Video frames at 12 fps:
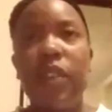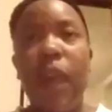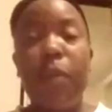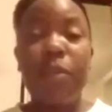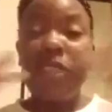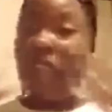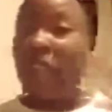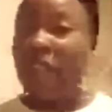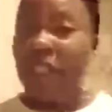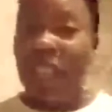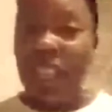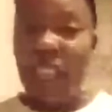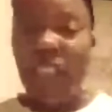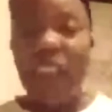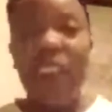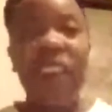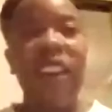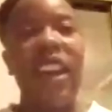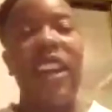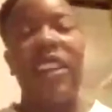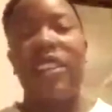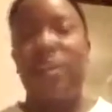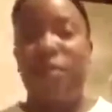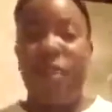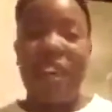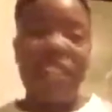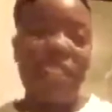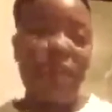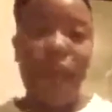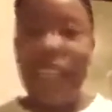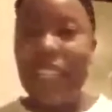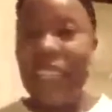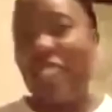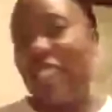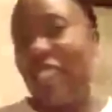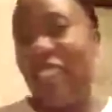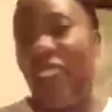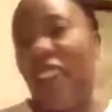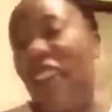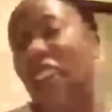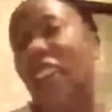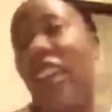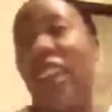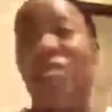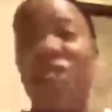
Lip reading: apple cider vinegar and some nice spices in there, and I